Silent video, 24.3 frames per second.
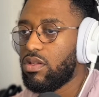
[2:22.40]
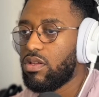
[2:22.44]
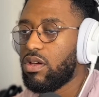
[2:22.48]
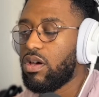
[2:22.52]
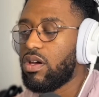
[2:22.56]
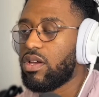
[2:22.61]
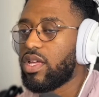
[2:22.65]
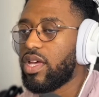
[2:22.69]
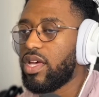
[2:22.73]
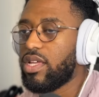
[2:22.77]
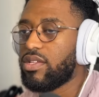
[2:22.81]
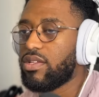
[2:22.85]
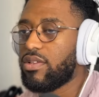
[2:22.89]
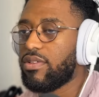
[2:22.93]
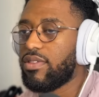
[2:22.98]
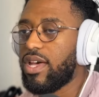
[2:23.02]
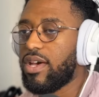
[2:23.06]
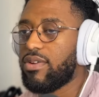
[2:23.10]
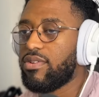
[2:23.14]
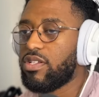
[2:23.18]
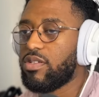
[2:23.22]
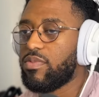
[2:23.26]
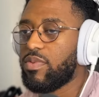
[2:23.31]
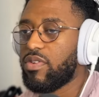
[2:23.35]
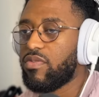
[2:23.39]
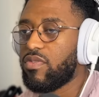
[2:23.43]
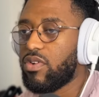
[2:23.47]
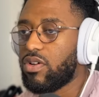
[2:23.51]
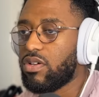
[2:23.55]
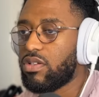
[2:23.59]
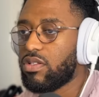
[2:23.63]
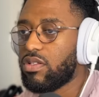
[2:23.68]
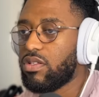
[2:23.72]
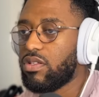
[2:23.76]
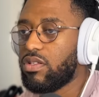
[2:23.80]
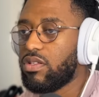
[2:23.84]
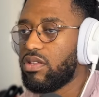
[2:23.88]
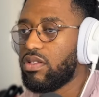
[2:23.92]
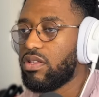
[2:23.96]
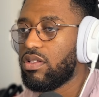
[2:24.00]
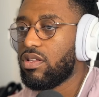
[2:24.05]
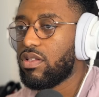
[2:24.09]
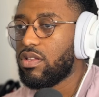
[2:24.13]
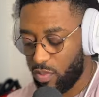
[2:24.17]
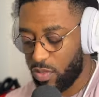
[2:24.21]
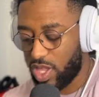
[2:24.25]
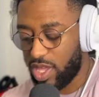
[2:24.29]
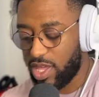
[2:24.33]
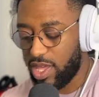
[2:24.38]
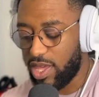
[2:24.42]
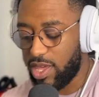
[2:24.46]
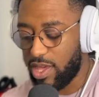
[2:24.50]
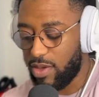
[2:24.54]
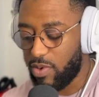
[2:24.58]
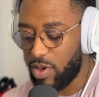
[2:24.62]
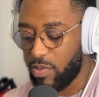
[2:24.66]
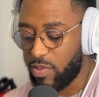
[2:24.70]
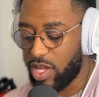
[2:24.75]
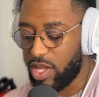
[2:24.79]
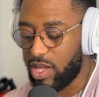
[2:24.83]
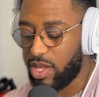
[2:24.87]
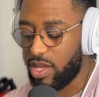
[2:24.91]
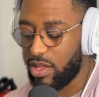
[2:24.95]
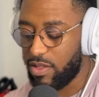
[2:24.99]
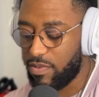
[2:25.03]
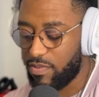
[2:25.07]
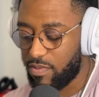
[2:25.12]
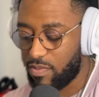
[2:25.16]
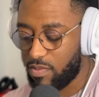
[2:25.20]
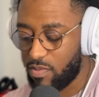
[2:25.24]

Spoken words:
Okay, so that was a bit wrong. Here, when we're here.